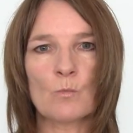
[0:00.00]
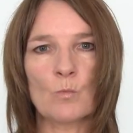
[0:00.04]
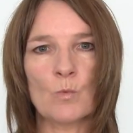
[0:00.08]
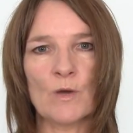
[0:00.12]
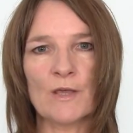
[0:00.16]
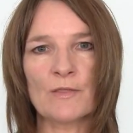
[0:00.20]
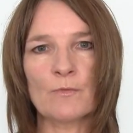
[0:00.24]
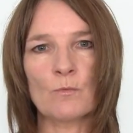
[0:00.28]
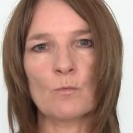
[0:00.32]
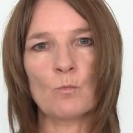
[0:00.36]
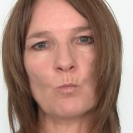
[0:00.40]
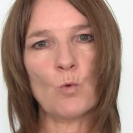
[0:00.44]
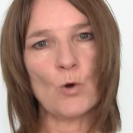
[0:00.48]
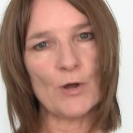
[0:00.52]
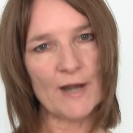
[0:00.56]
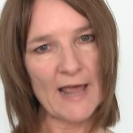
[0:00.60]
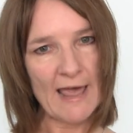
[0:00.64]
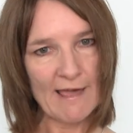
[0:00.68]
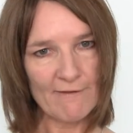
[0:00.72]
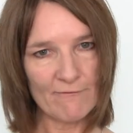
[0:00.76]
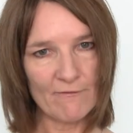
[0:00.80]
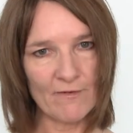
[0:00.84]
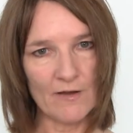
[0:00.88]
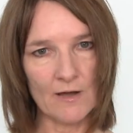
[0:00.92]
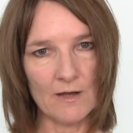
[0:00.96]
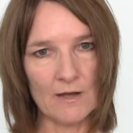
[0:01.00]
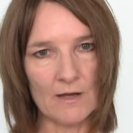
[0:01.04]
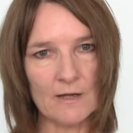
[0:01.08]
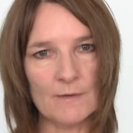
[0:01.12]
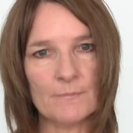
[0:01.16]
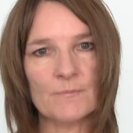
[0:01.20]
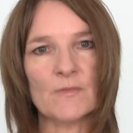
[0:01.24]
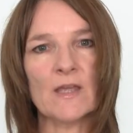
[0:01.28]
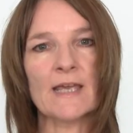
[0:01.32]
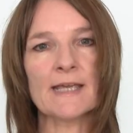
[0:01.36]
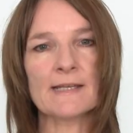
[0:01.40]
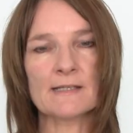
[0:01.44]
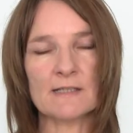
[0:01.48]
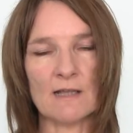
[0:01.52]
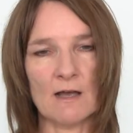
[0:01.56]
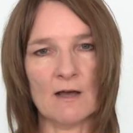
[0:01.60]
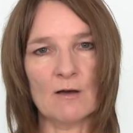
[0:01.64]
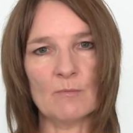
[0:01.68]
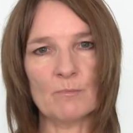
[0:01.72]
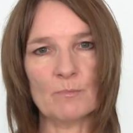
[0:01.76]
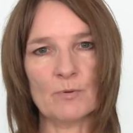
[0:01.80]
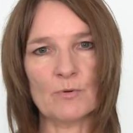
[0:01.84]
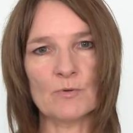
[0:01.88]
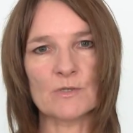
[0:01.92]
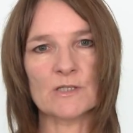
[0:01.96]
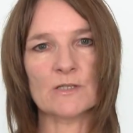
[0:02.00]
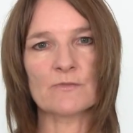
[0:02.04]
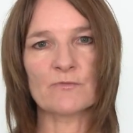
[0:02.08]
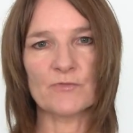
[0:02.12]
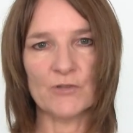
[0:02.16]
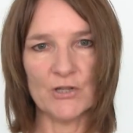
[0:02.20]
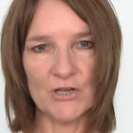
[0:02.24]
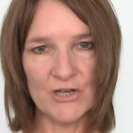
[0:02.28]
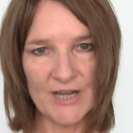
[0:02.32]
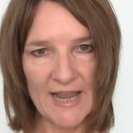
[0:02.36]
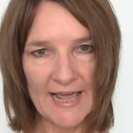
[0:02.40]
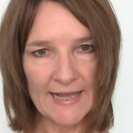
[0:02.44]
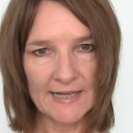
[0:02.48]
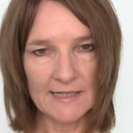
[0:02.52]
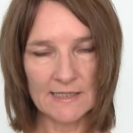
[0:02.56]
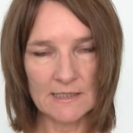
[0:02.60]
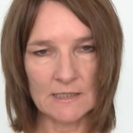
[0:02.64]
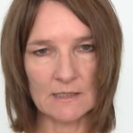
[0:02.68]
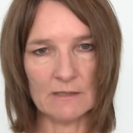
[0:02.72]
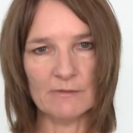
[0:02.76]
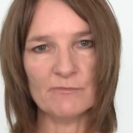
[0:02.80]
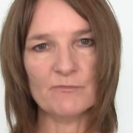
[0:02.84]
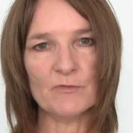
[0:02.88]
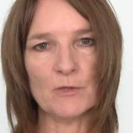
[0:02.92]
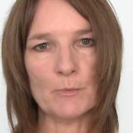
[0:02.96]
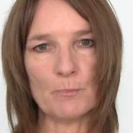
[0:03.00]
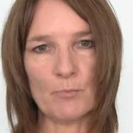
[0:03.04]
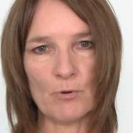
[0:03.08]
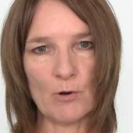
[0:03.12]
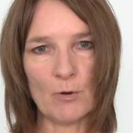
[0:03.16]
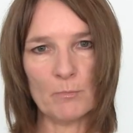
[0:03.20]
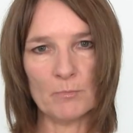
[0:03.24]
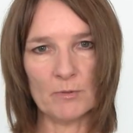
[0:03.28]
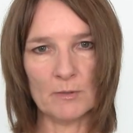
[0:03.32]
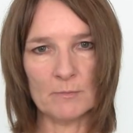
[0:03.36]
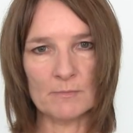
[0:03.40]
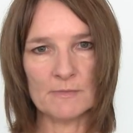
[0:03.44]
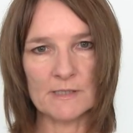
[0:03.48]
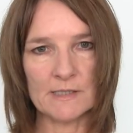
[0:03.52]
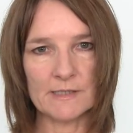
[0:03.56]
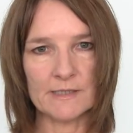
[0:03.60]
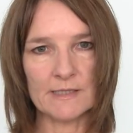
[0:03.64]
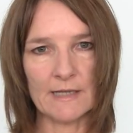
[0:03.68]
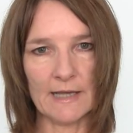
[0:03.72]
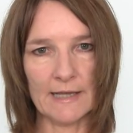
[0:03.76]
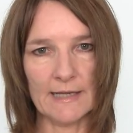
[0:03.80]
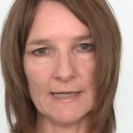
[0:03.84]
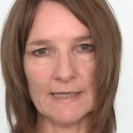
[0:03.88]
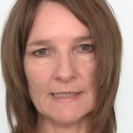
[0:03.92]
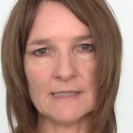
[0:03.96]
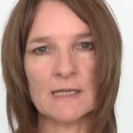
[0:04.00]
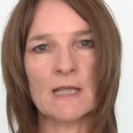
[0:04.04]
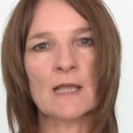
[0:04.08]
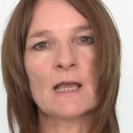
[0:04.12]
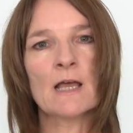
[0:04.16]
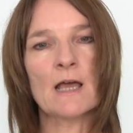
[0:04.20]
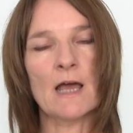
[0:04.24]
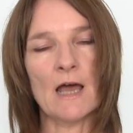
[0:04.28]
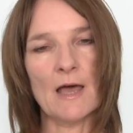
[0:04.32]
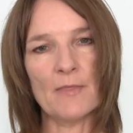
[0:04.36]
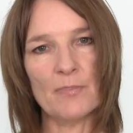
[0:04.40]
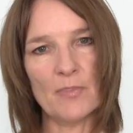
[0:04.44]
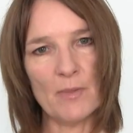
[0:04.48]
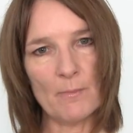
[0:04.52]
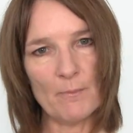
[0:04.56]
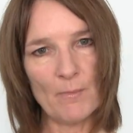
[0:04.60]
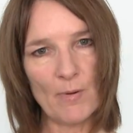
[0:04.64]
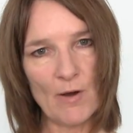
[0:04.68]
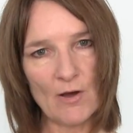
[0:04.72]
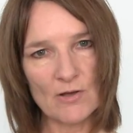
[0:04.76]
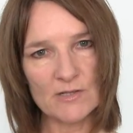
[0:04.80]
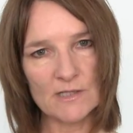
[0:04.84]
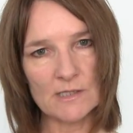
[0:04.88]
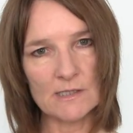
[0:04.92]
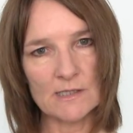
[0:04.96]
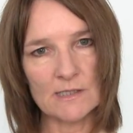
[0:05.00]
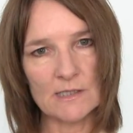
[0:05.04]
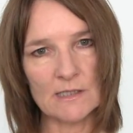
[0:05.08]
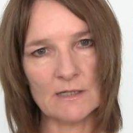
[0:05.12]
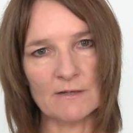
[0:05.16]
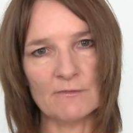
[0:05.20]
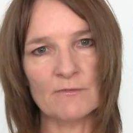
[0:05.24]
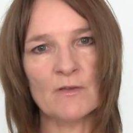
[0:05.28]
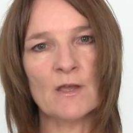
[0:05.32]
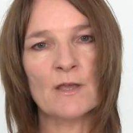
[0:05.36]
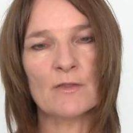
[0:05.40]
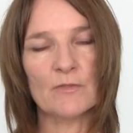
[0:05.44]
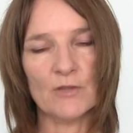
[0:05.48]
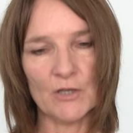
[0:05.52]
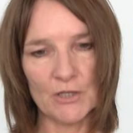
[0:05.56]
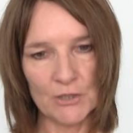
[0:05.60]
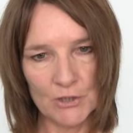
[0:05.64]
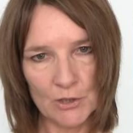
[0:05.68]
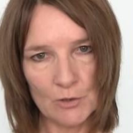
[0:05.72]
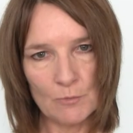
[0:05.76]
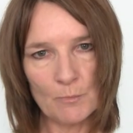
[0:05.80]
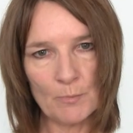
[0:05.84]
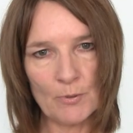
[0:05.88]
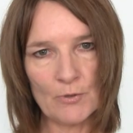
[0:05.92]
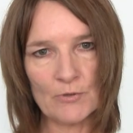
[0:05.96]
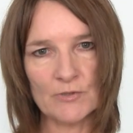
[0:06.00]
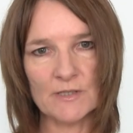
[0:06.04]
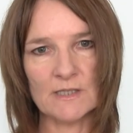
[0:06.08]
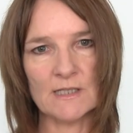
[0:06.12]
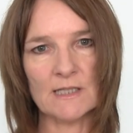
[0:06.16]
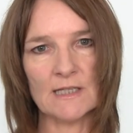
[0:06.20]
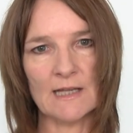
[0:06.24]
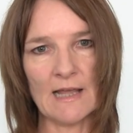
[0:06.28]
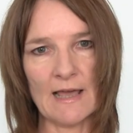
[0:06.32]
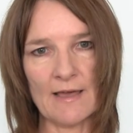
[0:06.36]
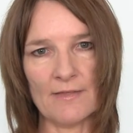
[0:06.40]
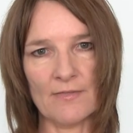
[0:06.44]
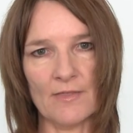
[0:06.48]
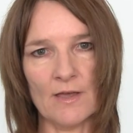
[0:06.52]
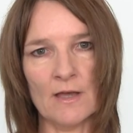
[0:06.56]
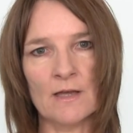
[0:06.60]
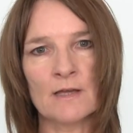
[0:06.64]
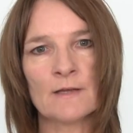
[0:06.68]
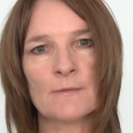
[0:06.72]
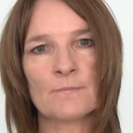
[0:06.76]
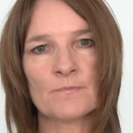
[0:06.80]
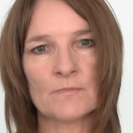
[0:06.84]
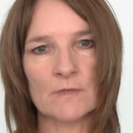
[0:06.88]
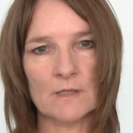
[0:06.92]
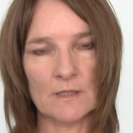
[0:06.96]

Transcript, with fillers: with whatever examples of the negative, the problem state, and the positive that you put together,